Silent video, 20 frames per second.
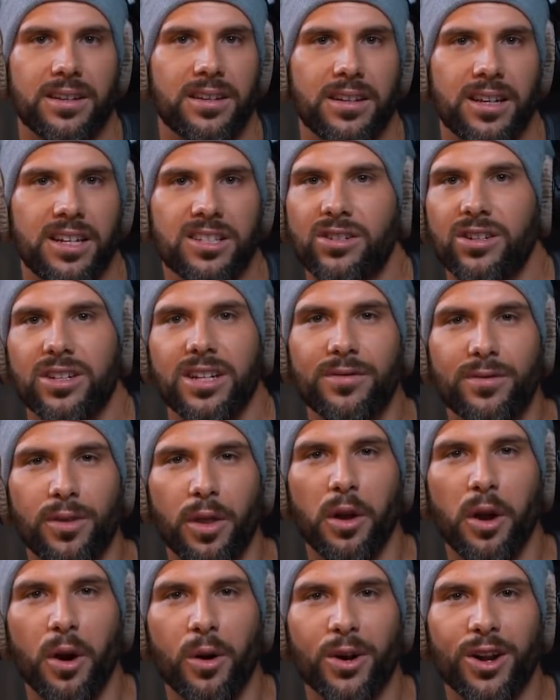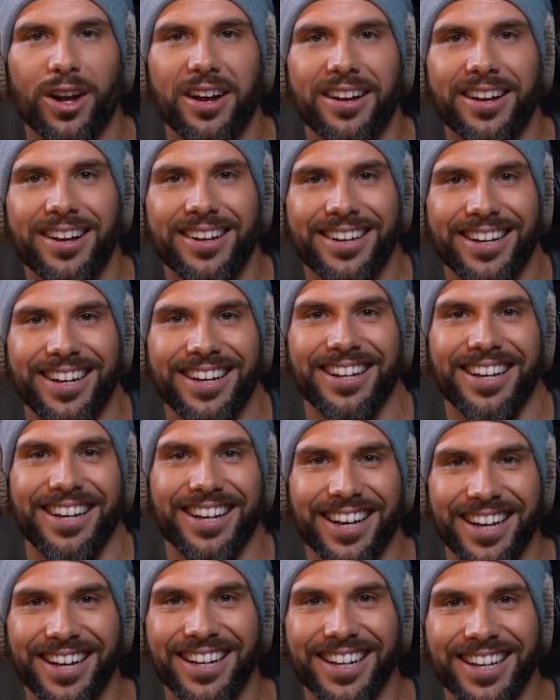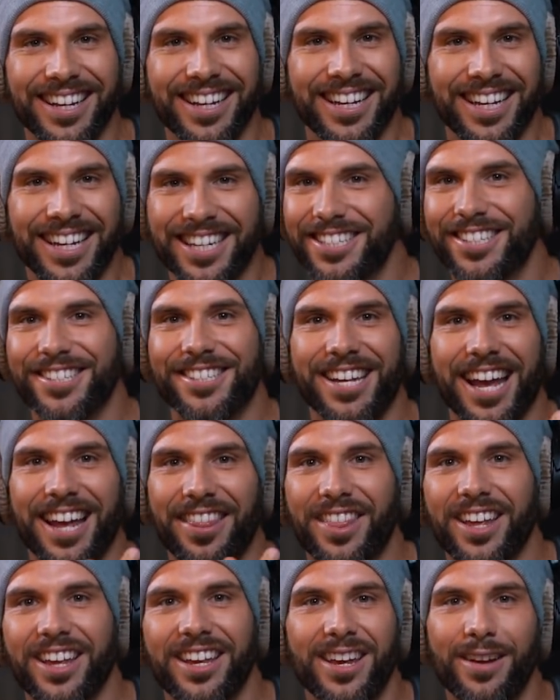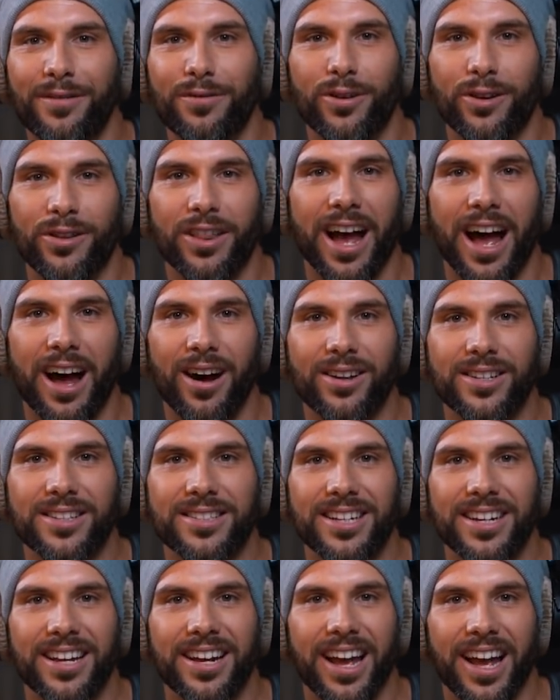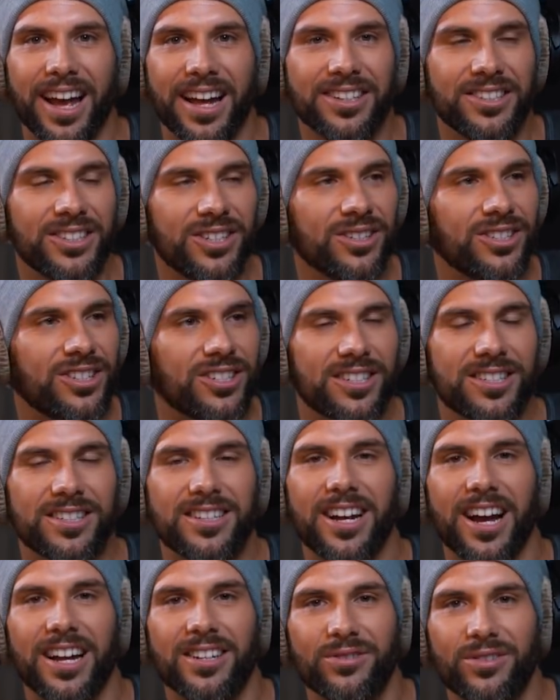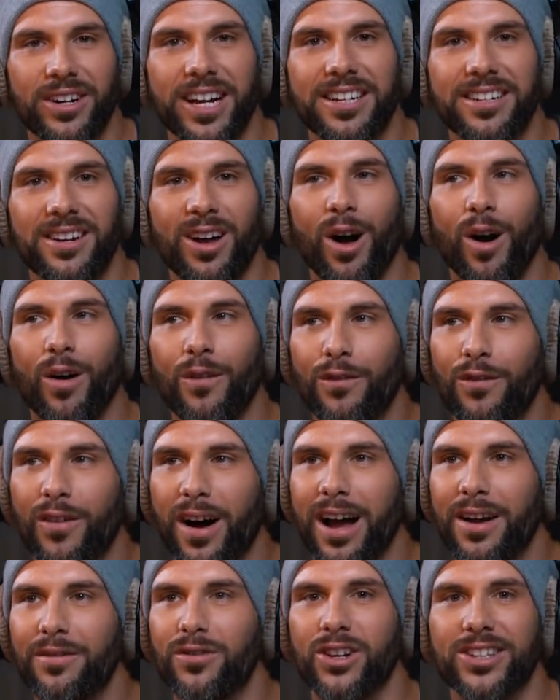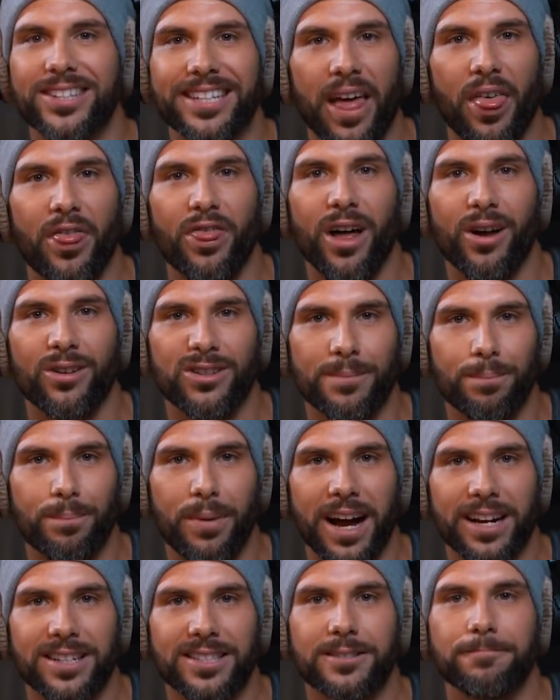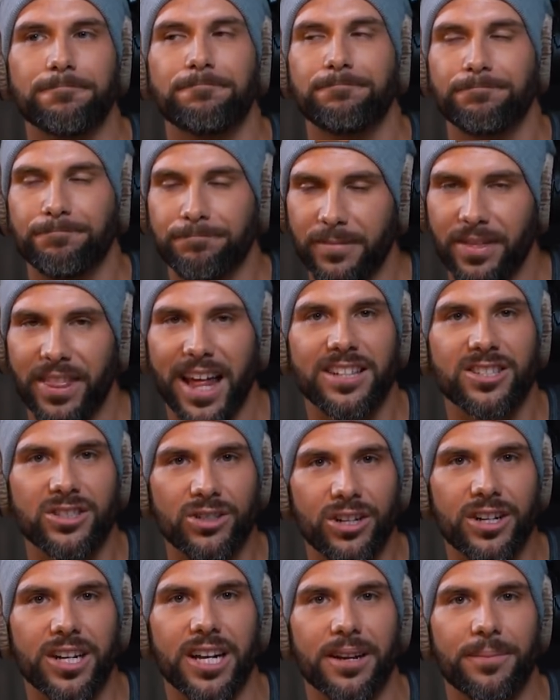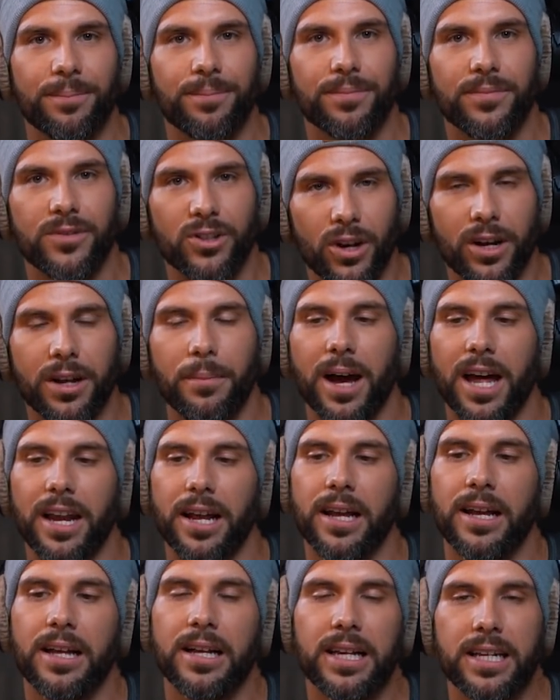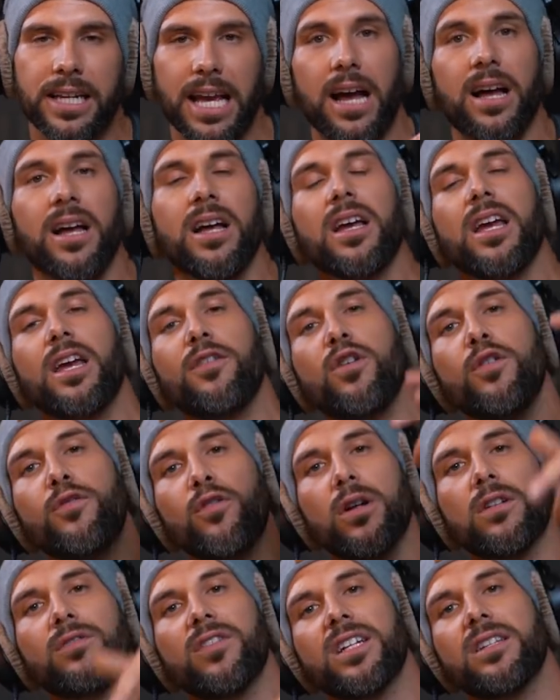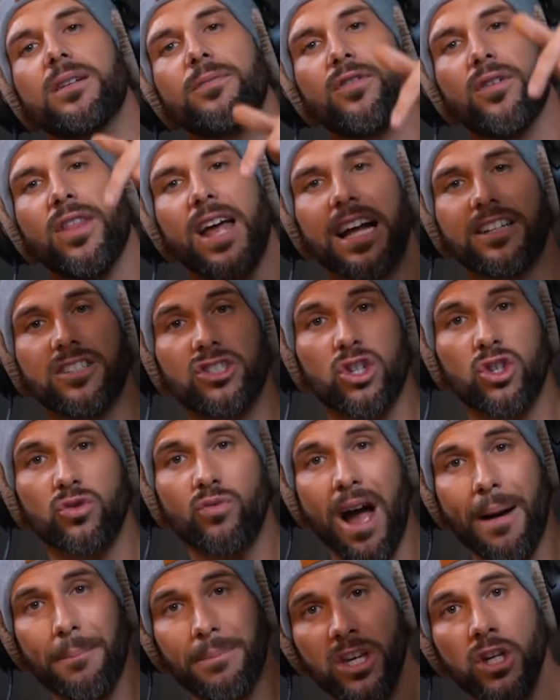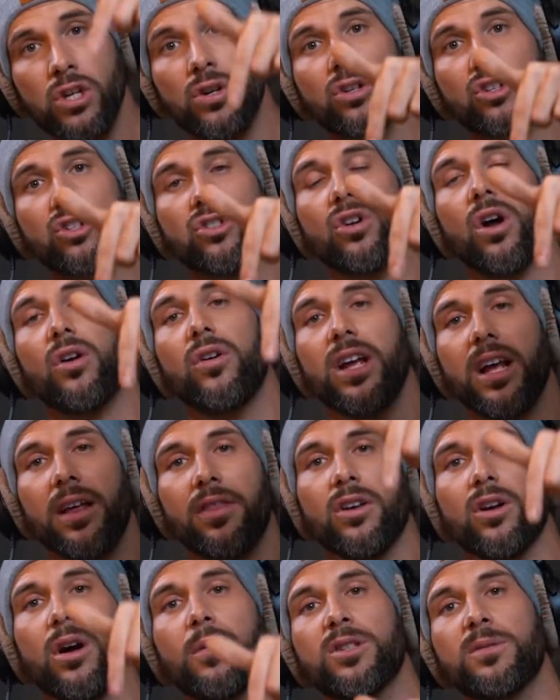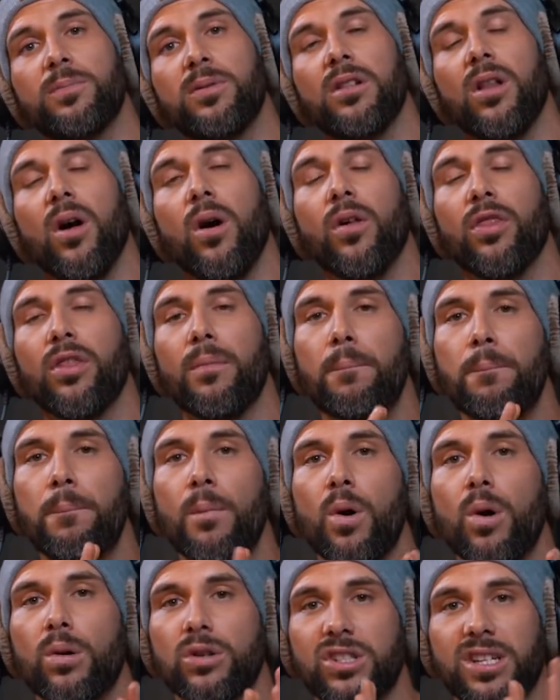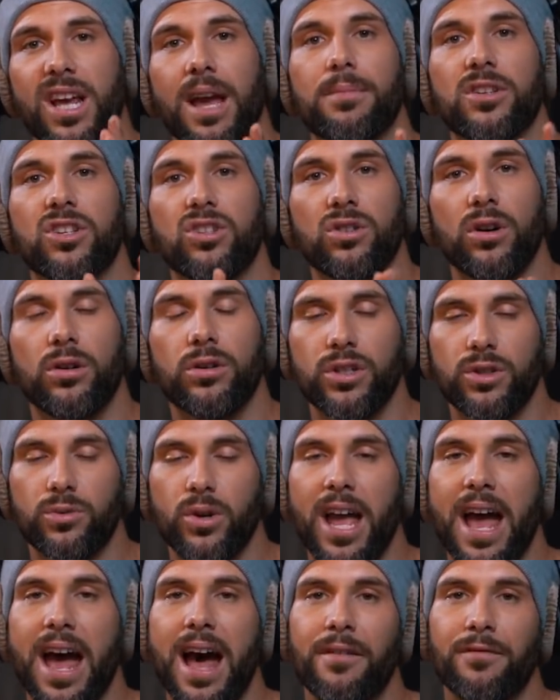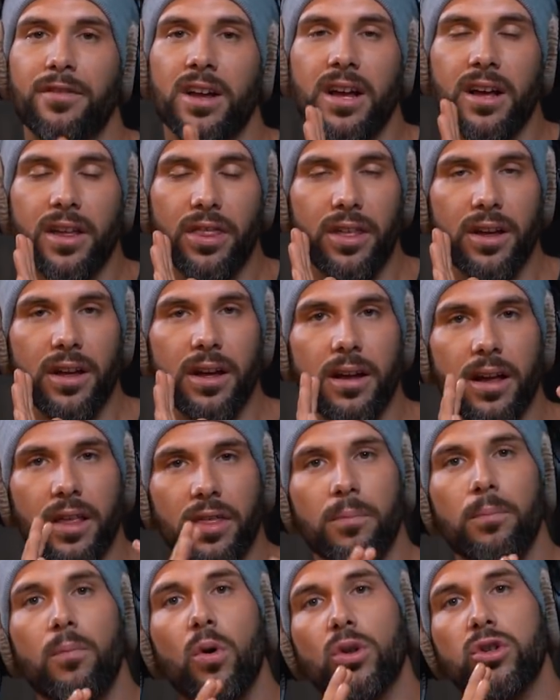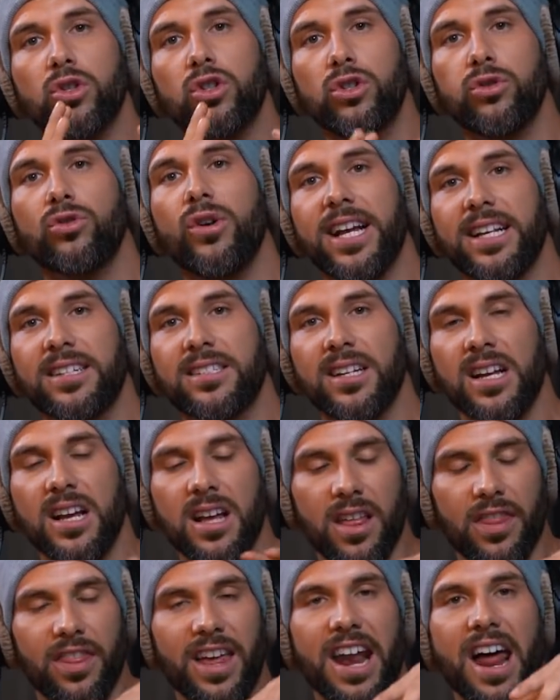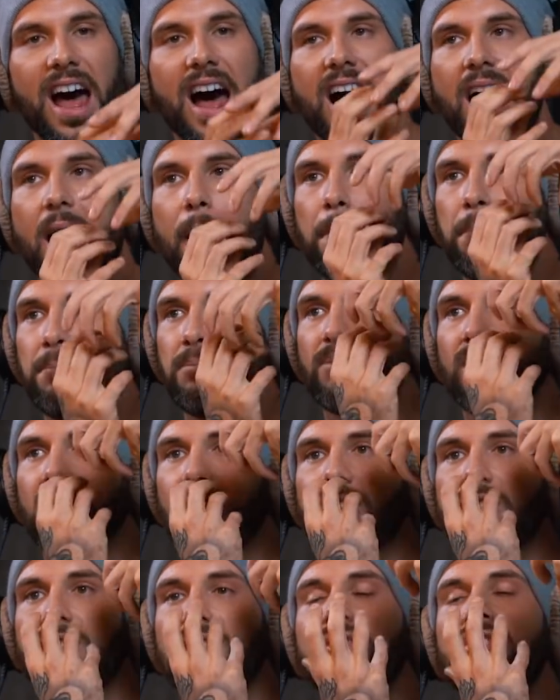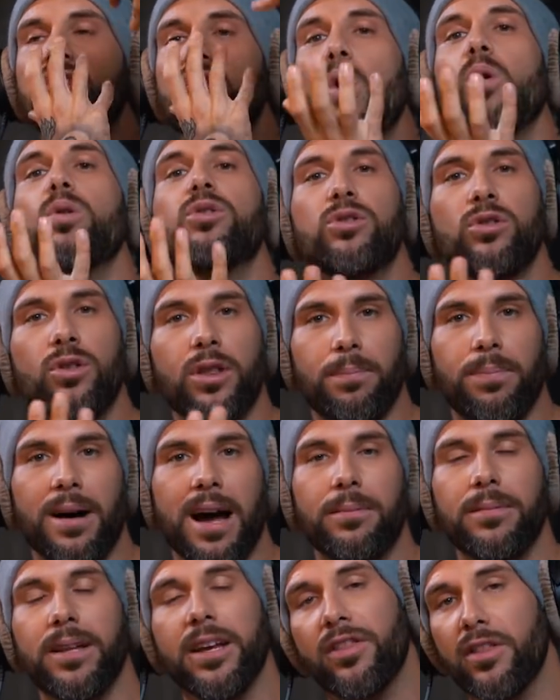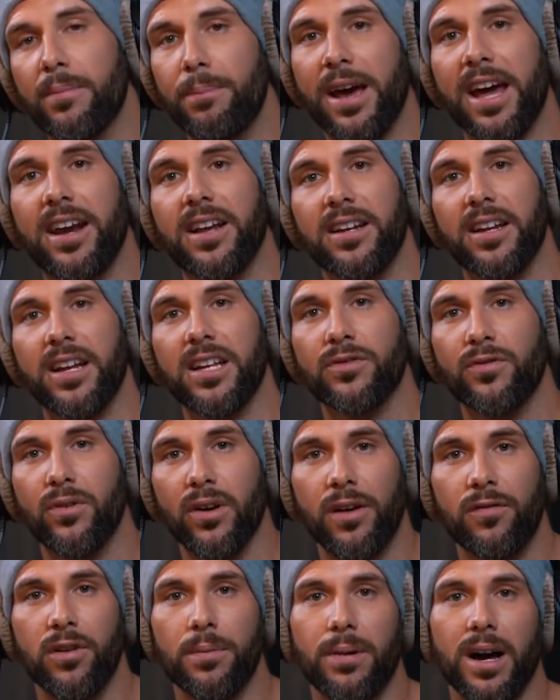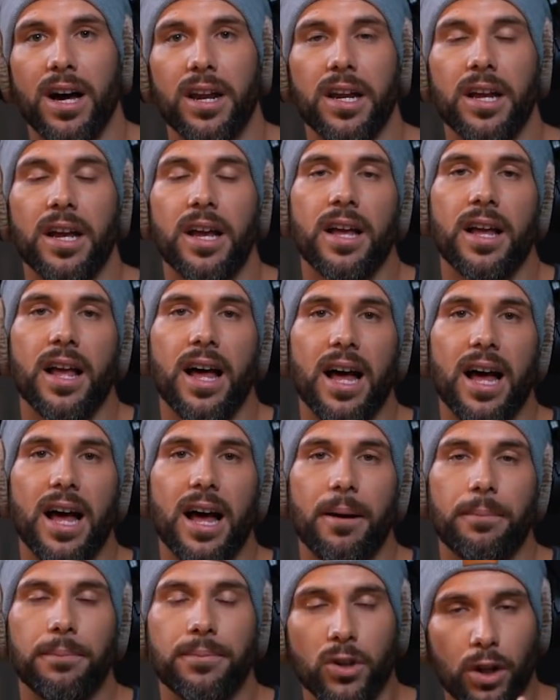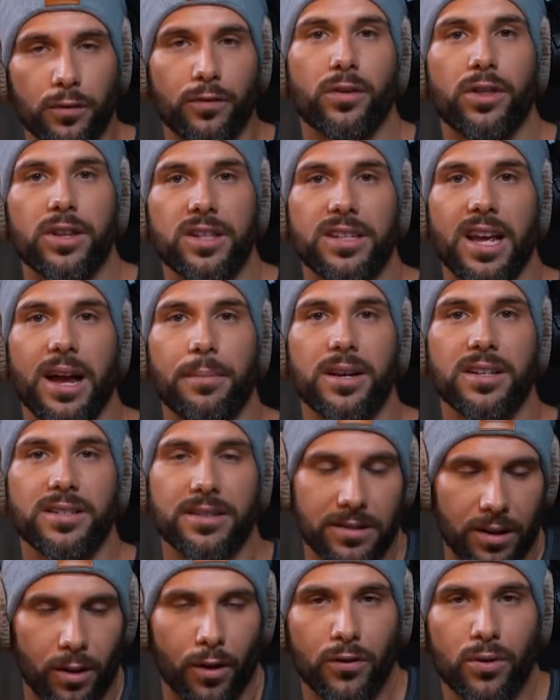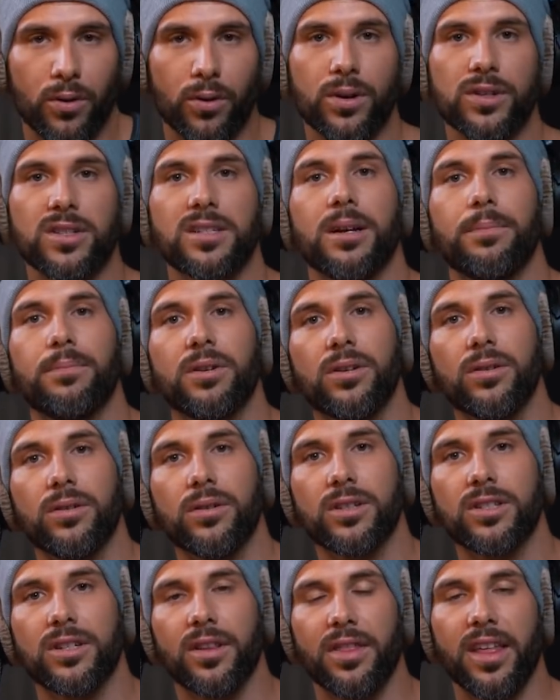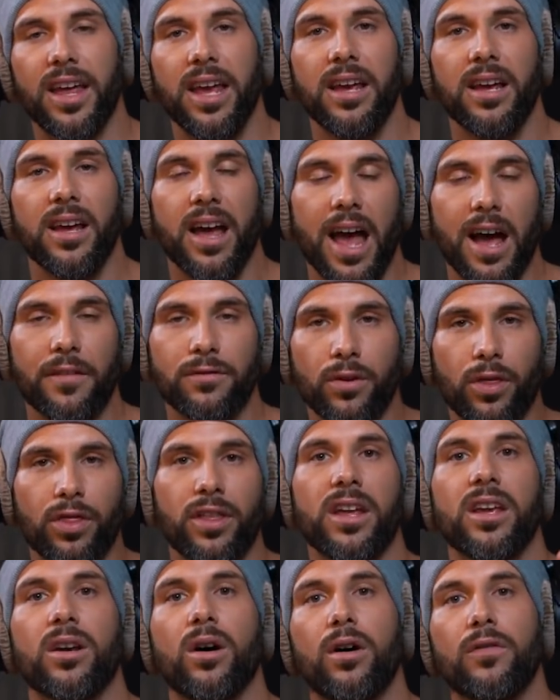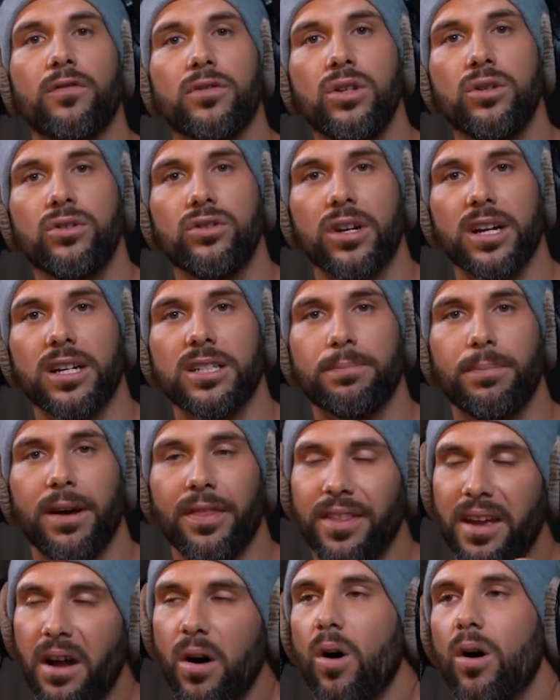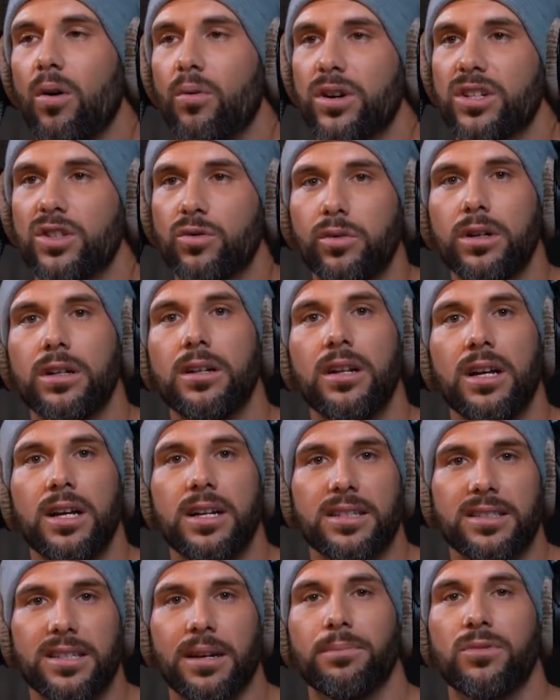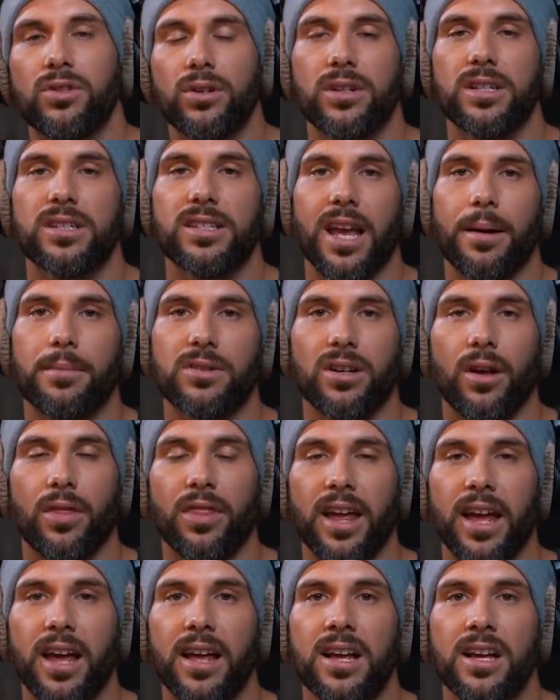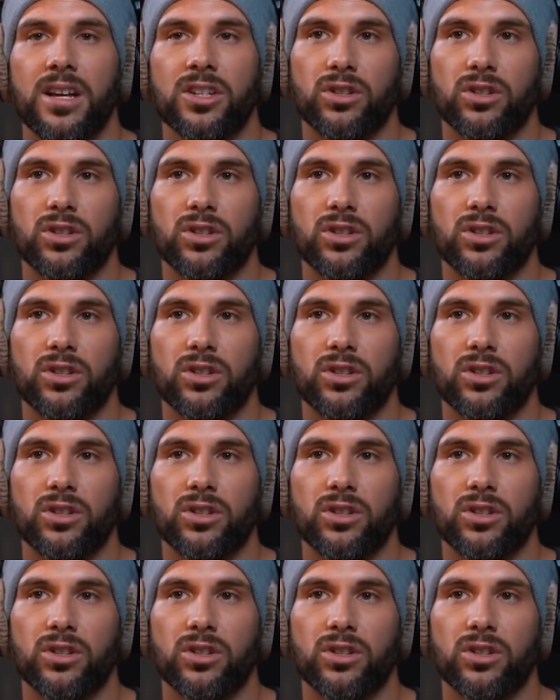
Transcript: He's not even the owner. He just had the key for the house and you just got rid of 5 or 10,000 bucks. That's dirty. Dirty money. Yeah, if you fall victim for that, just write me your story in the comments below. The more scammer stories we have, the more tricks that are known to the public, the better it is for everybody. Not for the scammers, of course, because they have to think of new tricks. But there always will some dirty scammers out there.